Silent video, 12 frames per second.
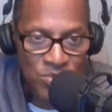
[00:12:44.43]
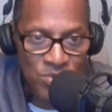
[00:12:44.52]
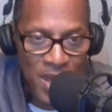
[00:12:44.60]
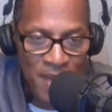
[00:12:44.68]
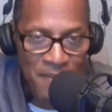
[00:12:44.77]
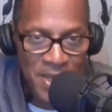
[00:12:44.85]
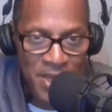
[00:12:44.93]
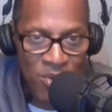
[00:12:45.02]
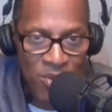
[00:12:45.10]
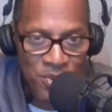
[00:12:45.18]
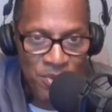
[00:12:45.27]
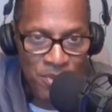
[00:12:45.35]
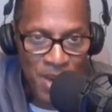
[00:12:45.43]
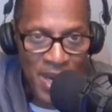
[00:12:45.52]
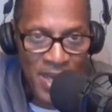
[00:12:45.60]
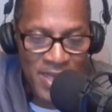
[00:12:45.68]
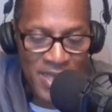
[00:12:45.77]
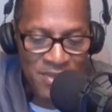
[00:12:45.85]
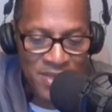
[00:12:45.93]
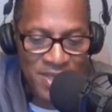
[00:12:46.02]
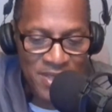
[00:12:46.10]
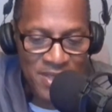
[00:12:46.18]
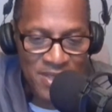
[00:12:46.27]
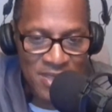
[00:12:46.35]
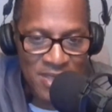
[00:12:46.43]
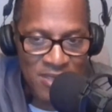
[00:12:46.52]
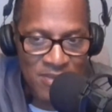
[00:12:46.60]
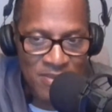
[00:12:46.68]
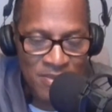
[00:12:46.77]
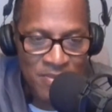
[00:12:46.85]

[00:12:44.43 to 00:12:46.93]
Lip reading: having that on your mind, got to take that test.